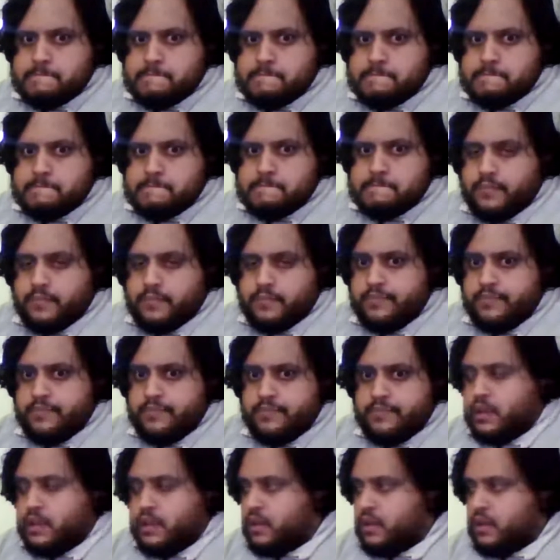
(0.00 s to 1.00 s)

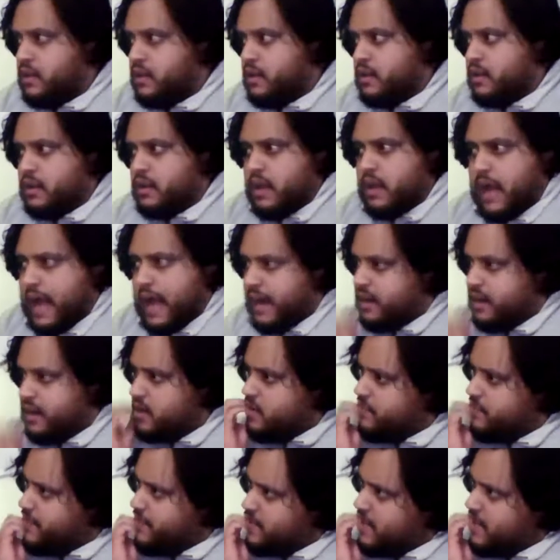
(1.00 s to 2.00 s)
Um, I don't
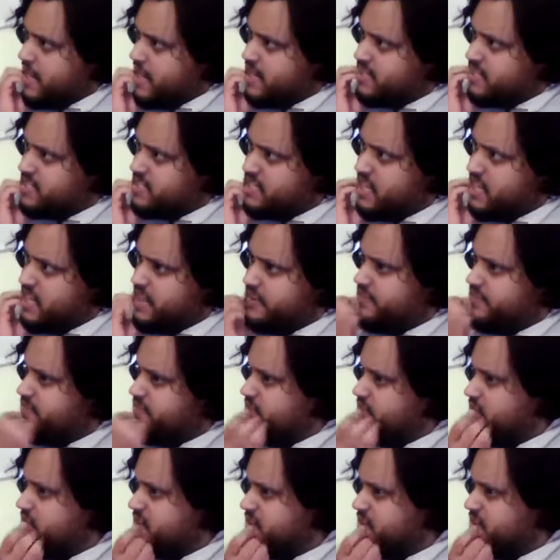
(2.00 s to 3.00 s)
know if you guys
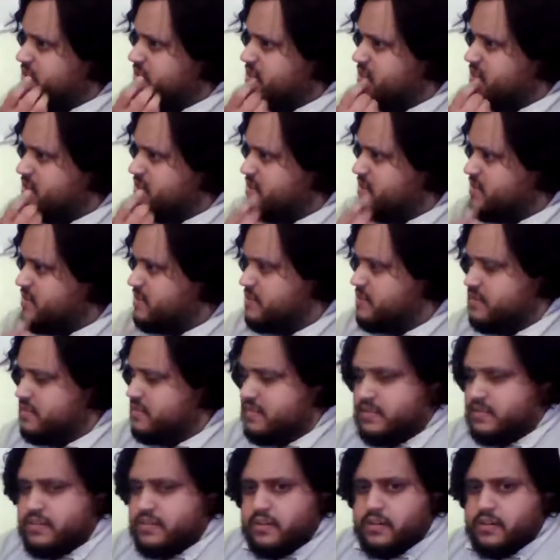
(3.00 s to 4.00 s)
have
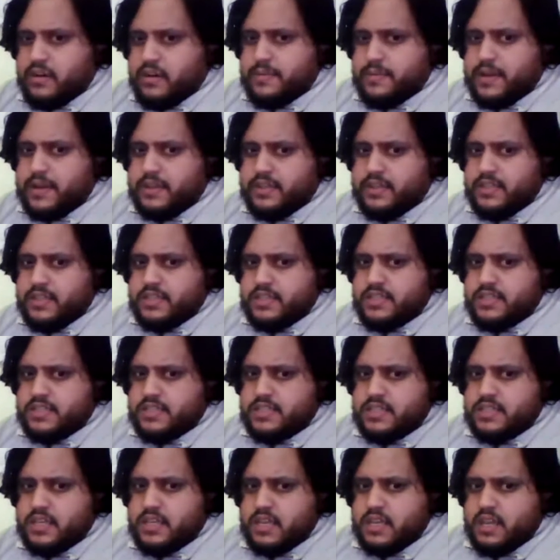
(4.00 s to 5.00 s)
heard about
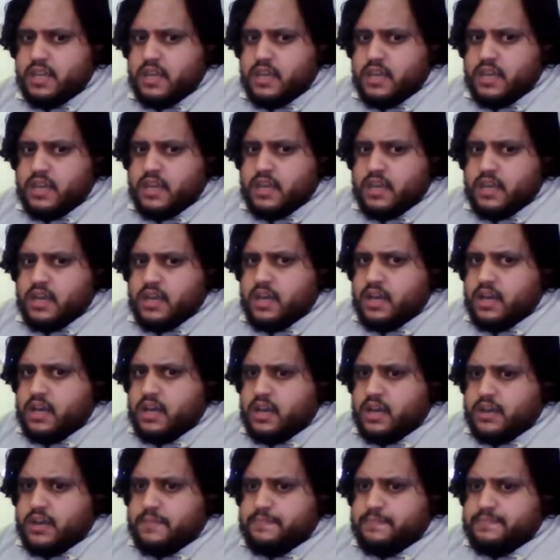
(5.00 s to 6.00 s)
this.
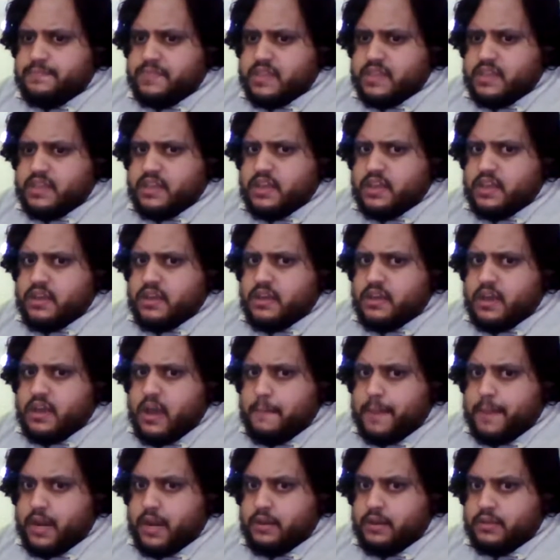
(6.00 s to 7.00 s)
Um,
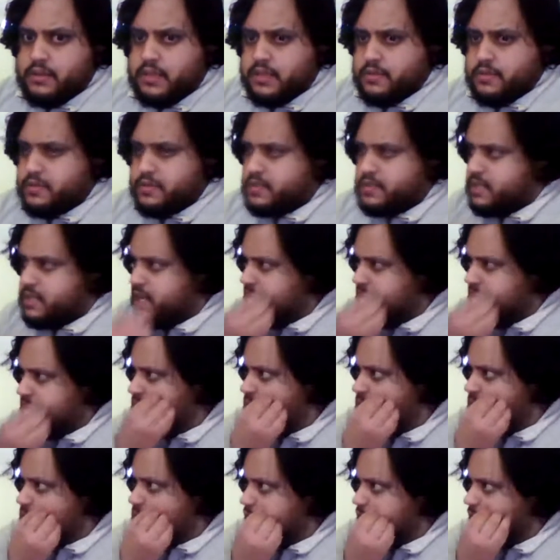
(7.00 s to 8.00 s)
Apparently, there was a
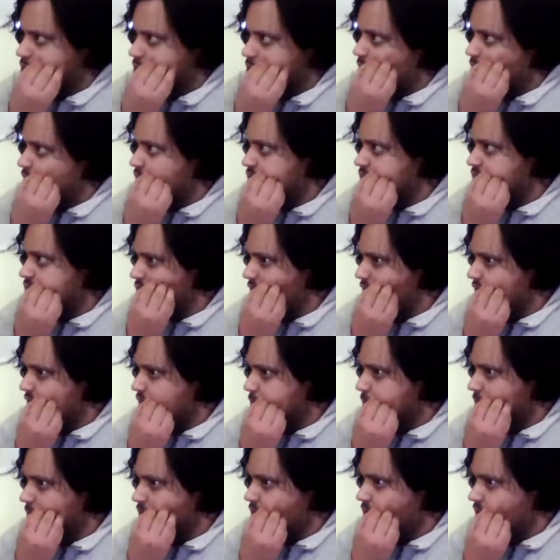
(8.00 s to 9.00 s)
Star Fox
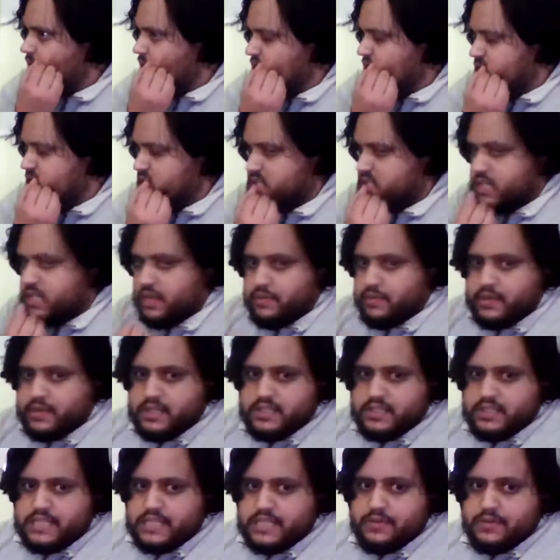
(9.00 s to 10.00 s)
animated series
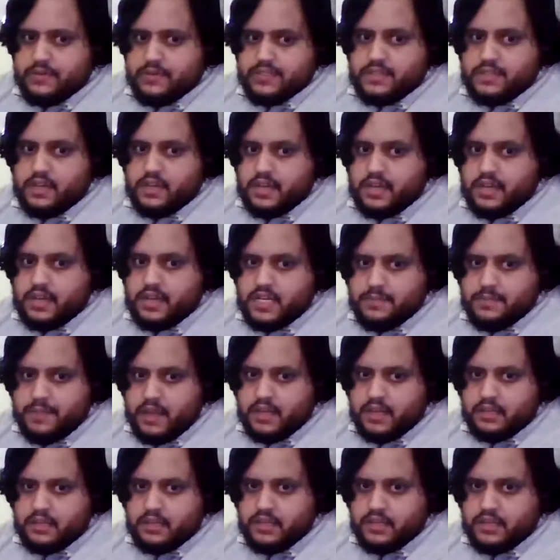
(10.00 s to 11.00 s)
that was done
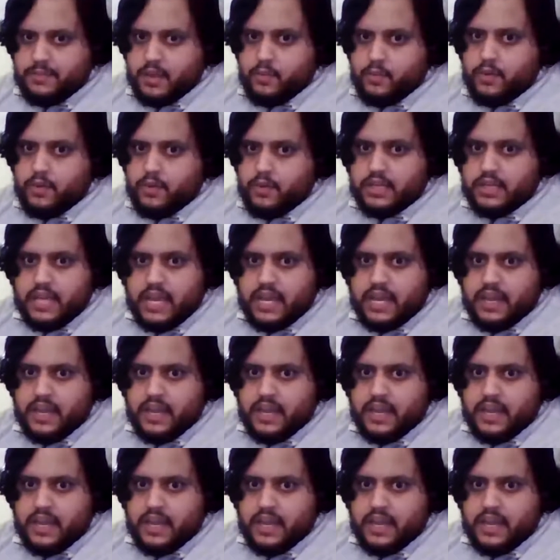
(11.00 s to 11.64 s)
independently by one guy,